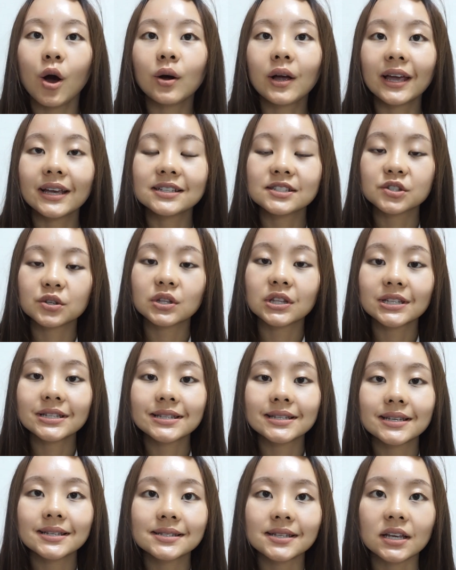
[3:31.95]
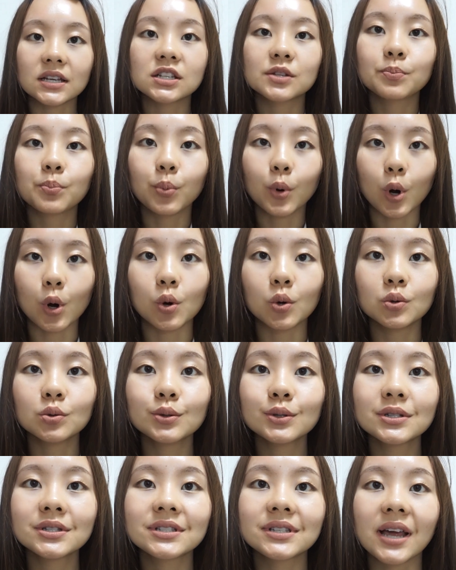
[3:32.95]
Okay, so this is
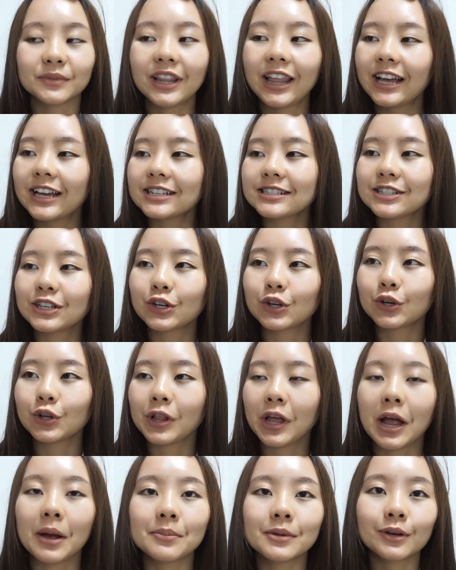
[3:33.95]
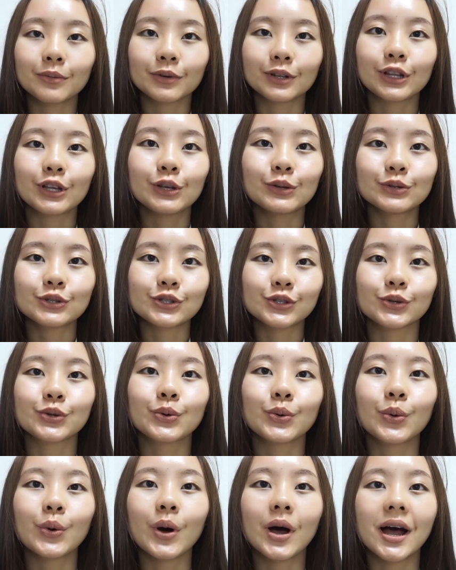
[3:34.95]
Exposed. Like I said earlier, I'm not really used
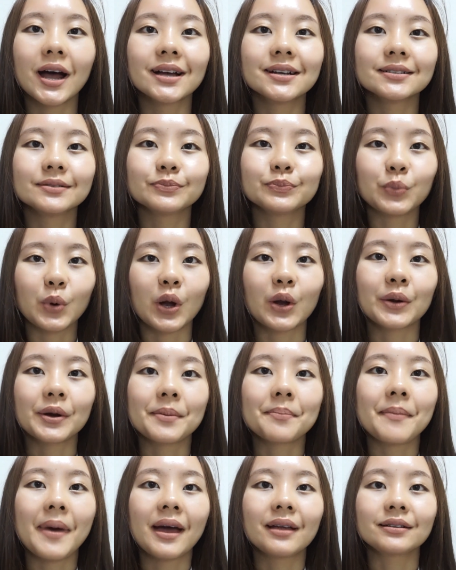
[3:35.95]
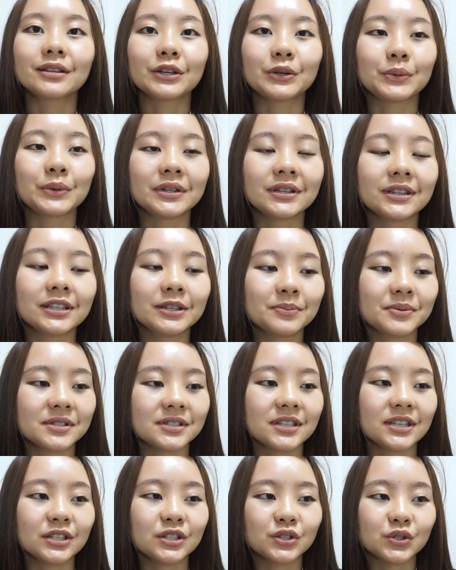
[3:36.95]
to wearing matte liquid
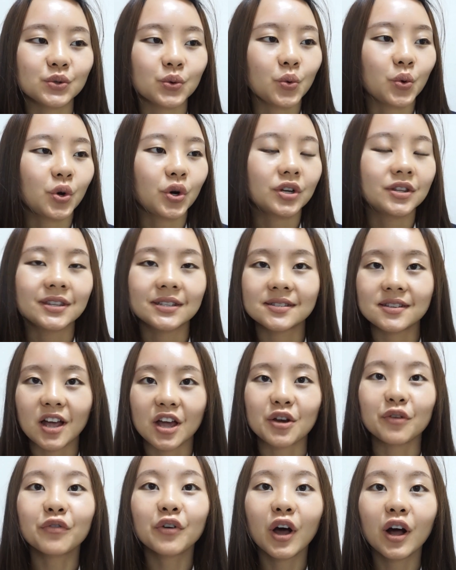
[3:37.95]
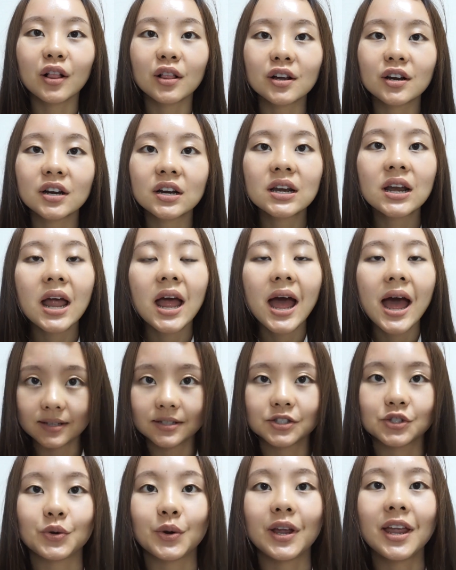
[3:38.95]
lipsticks or this kind of color,
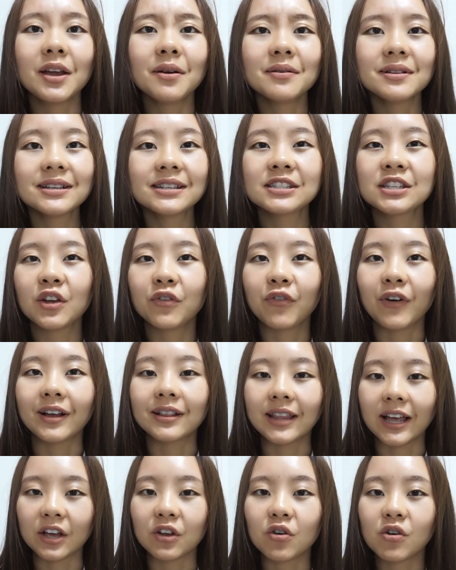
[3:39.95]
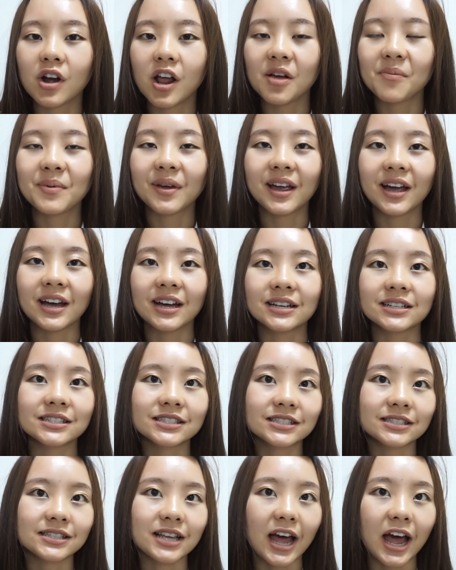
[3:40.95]
so I can't really say if I like it or not
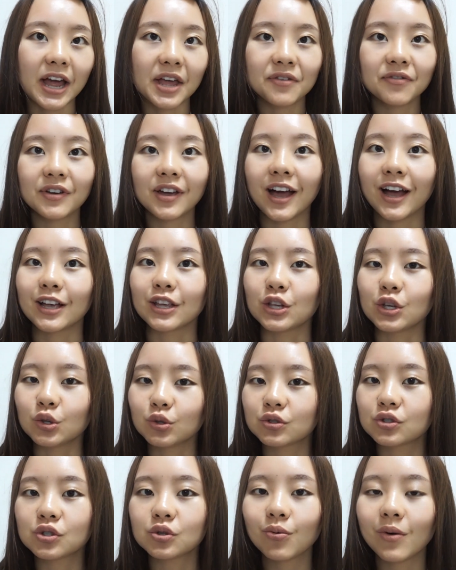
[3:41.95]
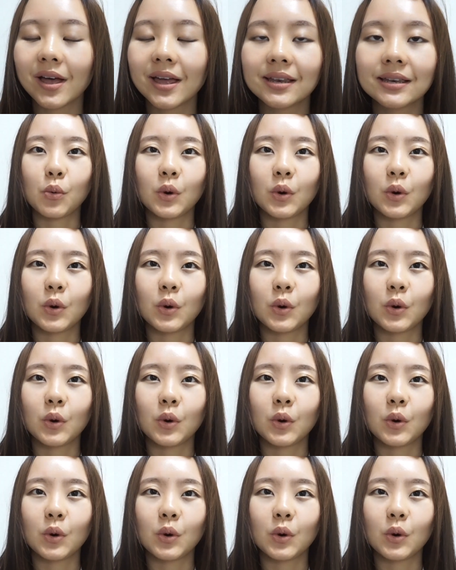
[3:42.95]
because I haven't gotten used to it.